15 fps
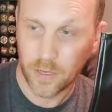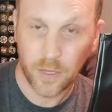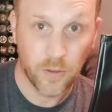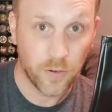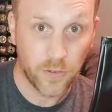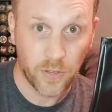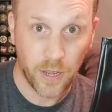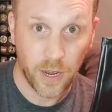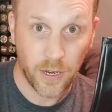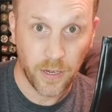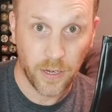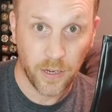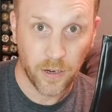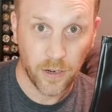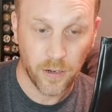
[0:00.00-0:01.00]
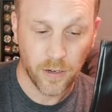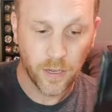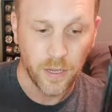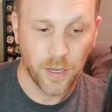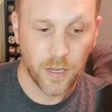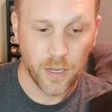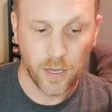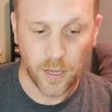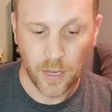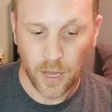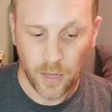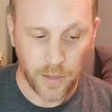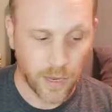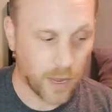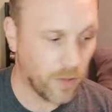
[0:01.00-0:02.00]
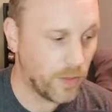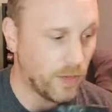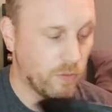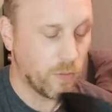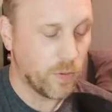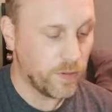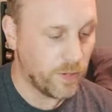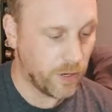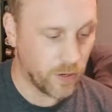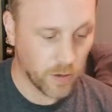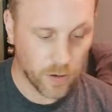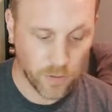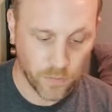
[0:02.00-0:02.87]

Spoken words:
either side here. Now these ones here are